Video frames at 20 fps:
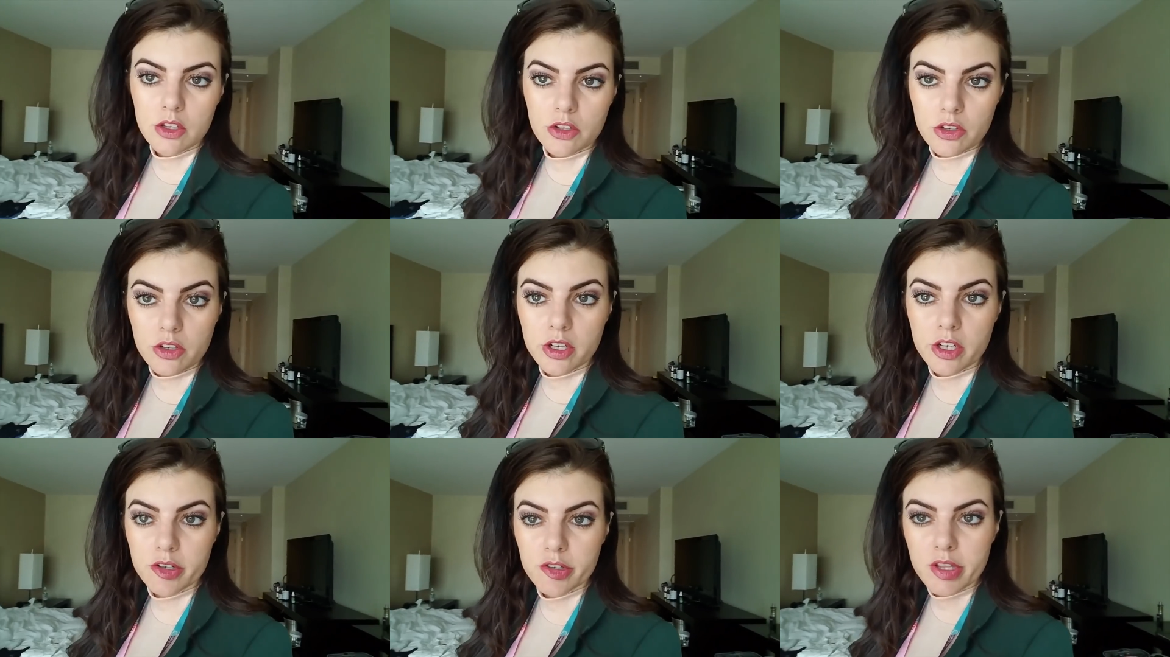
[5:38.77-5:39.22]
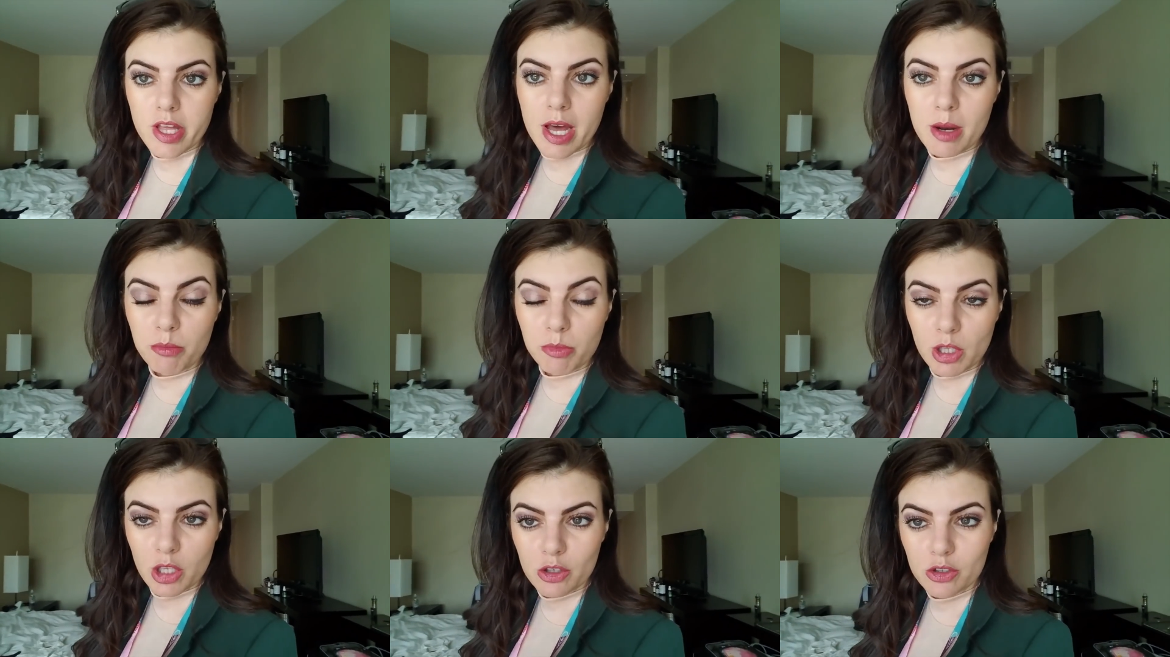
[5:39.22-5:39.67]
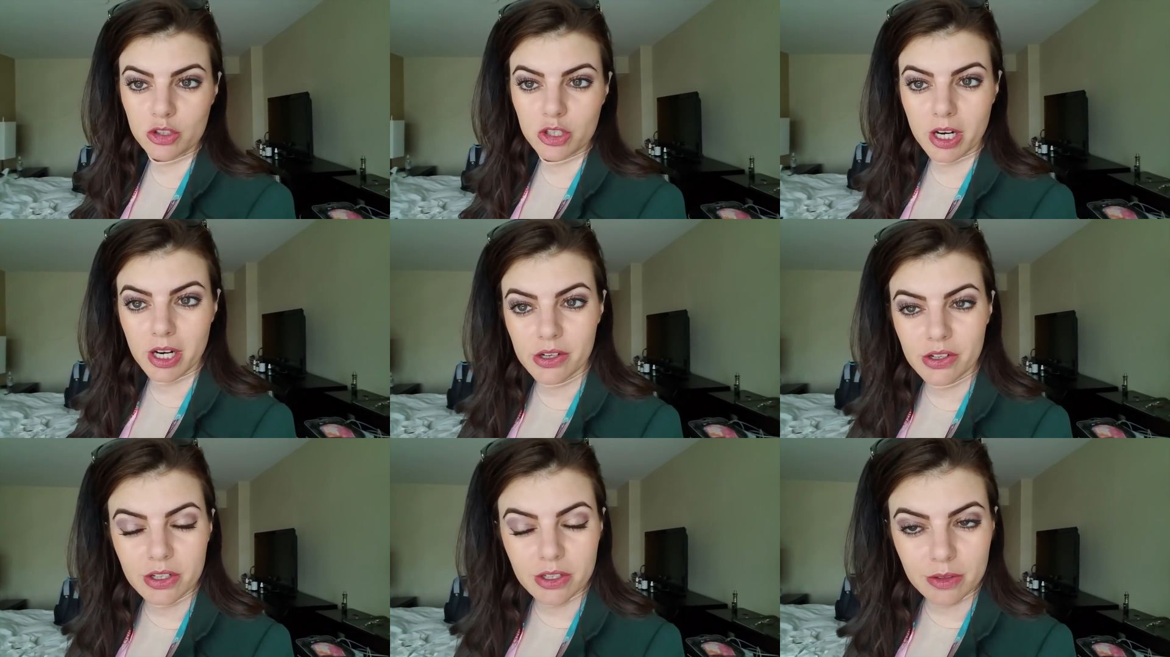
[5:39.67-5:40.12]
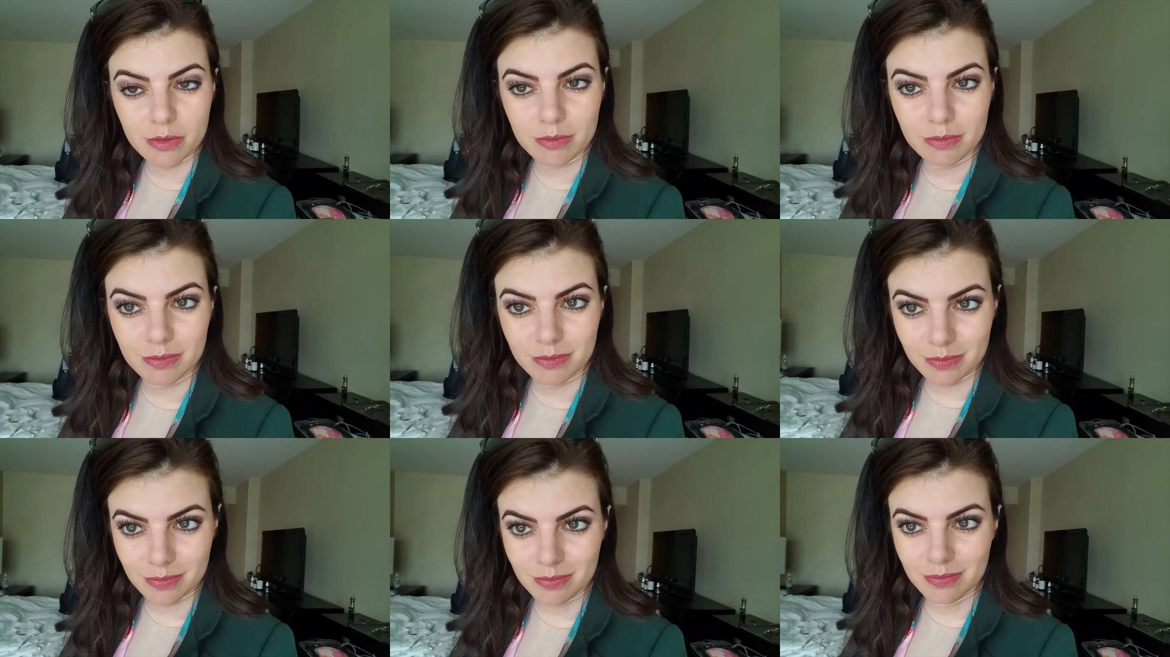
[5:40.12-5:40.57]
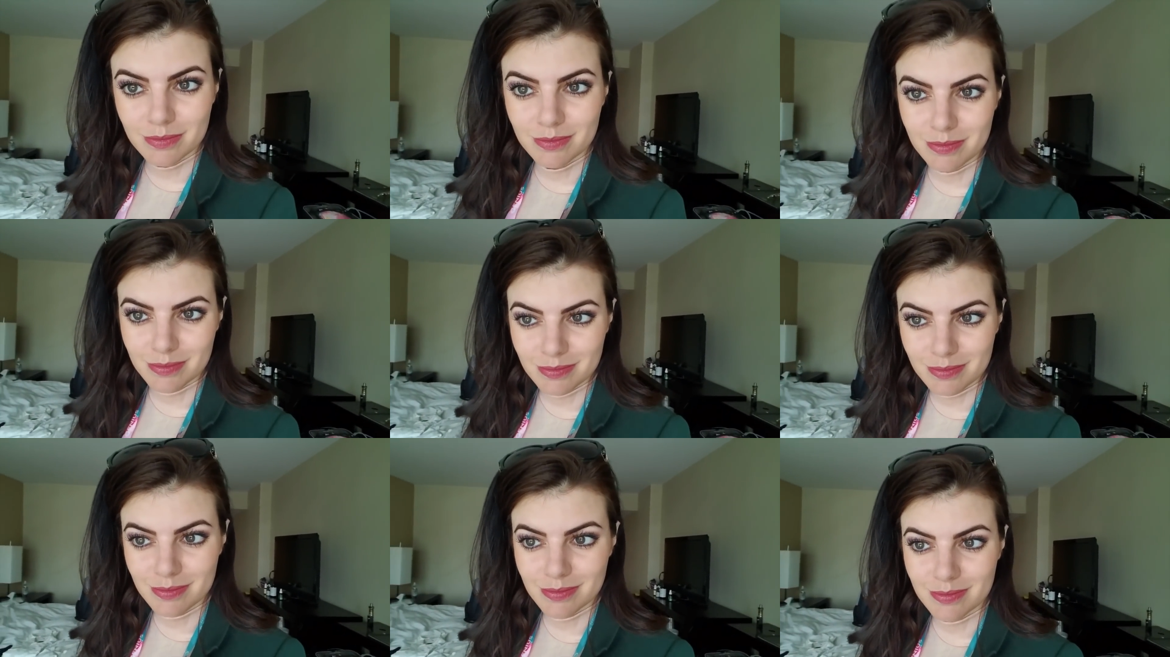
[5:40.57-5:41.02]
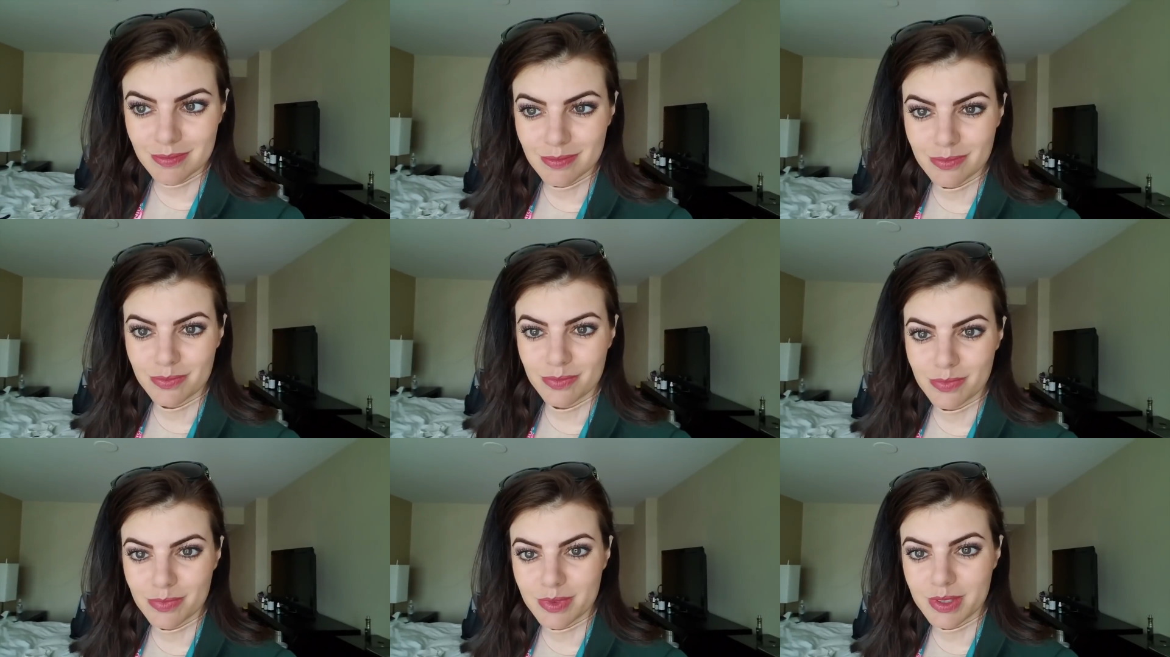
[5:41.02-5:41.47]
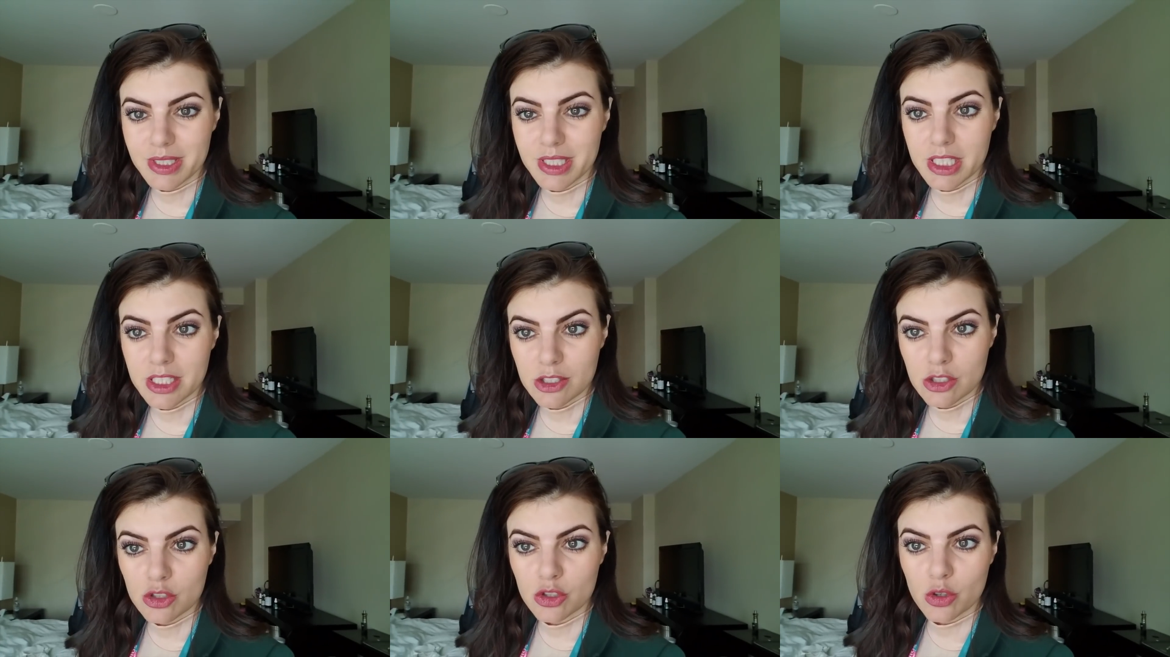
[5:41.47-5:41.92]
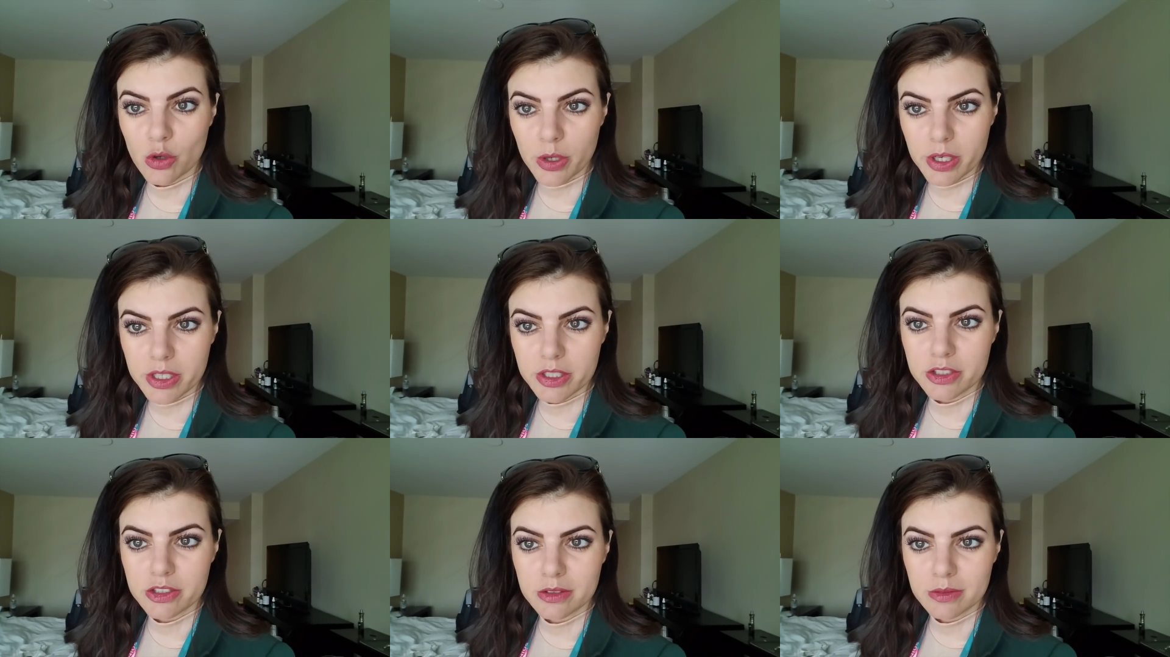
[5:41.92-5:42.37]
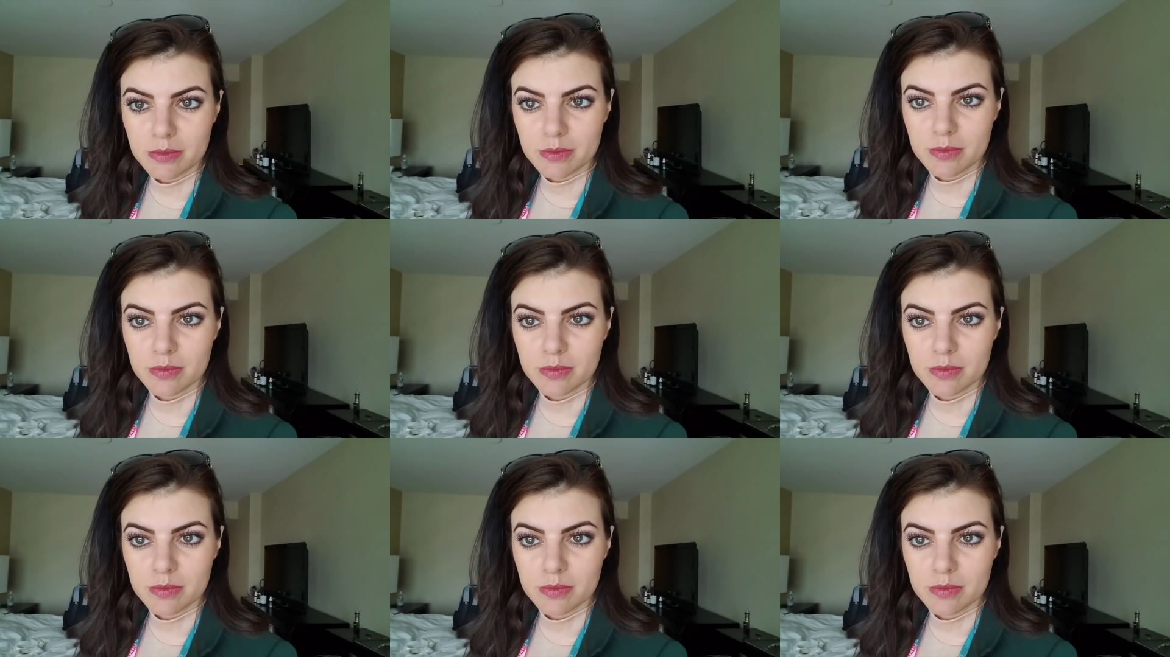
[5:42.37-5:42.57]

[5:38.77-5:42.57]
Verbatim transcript: Do you hear that blow dryer? That's George.